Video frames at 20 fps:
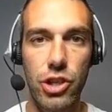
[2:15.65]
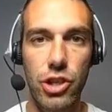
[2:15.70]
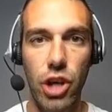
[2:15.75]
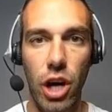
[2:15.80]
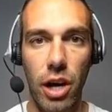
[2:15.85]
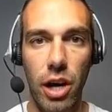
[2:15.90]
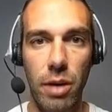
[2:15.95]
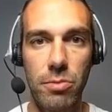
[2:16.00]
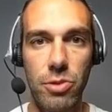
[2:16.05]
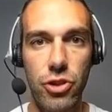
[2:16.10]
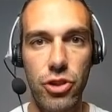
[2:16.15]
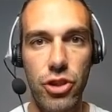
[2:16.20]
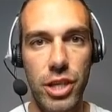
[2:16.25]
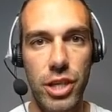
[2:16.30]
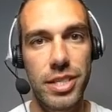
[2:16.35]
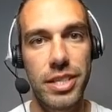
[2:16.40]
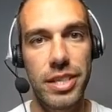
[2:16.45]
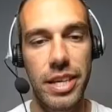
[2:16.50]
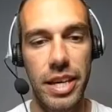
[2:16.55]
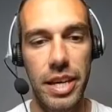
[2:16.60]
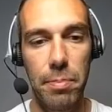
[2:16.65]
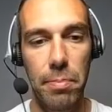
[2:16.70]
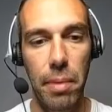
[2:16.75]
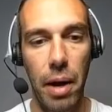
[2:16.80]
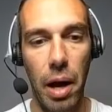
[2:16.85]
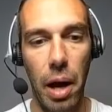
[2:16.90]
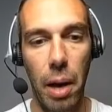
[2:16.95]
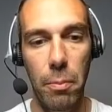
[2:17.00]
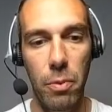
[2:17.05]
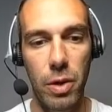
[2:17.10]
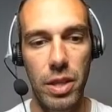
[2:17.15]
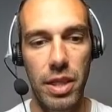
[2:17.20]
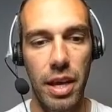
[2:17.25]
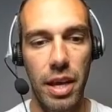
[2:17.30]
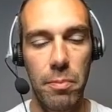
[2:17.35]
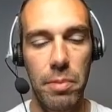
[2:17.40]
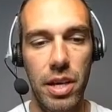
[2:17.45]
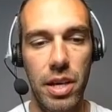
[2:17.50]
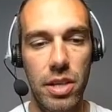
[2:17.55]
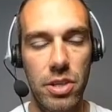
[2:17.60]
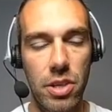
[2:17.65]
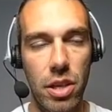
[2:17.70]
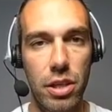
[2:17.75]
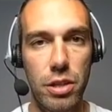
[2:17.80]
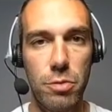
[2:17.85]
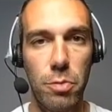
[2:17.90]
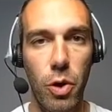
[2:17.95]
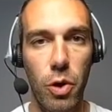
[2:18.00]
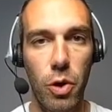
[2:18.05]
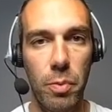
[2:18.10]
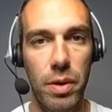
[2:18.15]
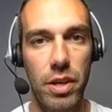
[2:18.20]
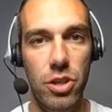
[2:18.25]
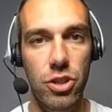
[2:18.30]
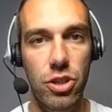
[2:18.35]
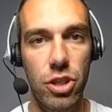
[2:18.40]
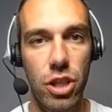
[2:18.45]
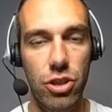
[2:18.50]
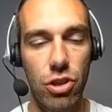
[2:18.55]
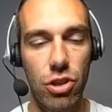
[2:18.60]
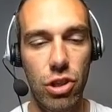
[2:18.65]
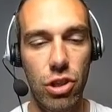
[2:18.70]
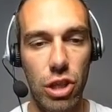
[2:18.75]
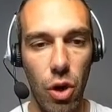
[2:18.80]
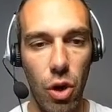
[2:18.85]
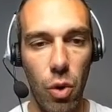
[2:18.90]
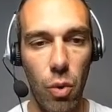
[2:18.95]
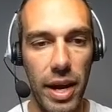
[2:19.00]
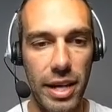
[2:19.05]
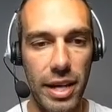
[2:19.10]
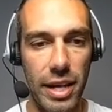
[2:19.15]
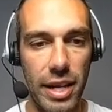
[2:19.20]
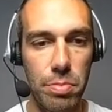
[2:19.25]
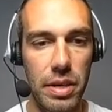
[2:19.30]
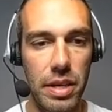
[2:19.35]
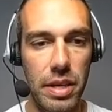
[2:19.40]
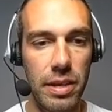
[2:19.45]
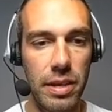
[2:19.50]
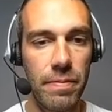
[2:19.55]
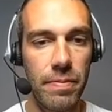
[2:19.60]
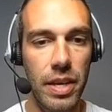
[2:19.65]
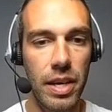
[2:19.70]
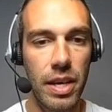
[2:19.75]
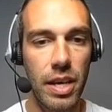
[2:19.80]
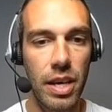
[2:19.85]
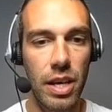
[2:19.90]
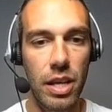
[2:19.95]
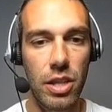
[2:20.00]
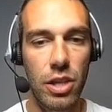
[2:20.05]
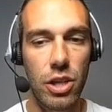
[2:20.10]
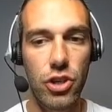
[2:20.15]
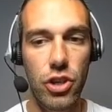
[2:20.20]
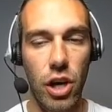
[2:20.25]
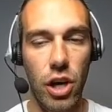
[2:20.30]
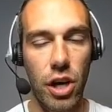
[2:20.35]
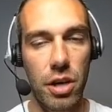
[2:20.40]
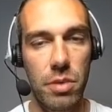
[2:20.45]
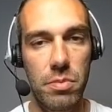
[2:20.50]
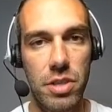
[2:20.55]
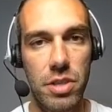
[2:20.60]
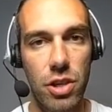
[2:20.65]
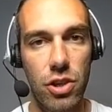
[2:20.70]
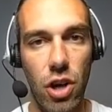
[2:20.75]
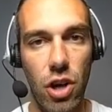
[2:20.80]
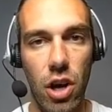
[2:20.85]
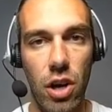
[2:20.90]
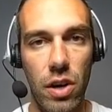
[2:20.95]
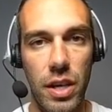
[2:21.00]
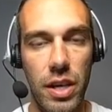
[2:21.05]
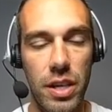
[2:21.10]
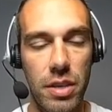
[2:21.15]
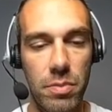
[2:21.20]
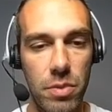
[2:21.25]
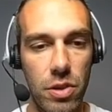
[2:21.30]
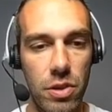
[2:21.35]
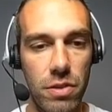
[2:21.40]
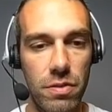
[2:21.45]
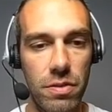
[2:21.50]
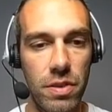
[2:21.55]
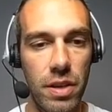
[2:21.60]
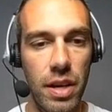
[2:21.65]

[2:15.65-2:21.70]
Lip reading: The Charms just keep up with it. And because all these Pokemon are such low HP, the Charm, such a hard-hitting